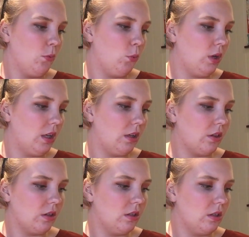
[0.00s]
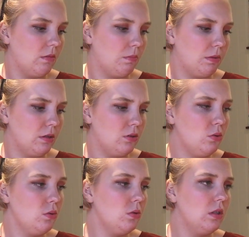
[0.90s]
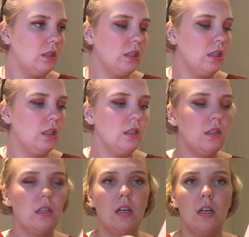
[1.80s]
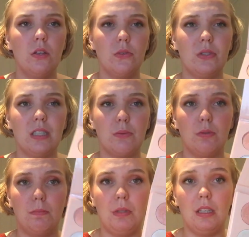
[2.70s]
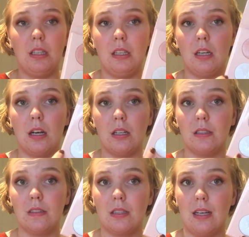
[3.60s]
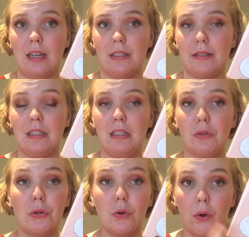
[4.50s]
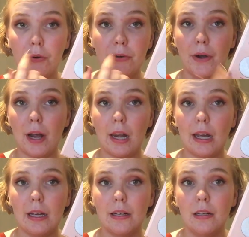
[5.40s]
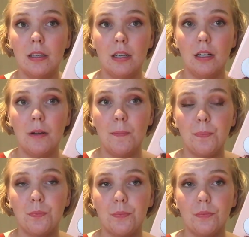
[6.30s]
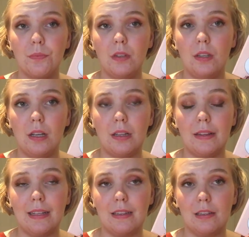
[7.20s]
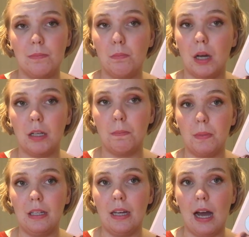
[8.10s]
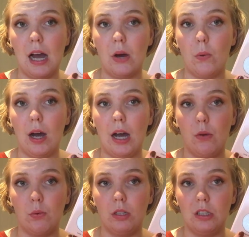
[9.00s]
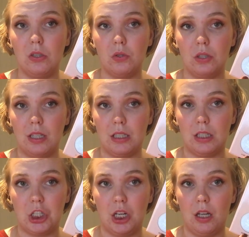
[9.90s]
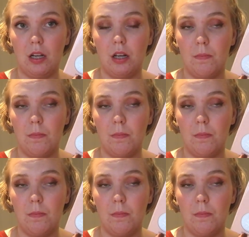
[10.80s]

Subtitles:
with blue in it, so this will be nice as an inner corner highlight, and that might be how I will use this shade.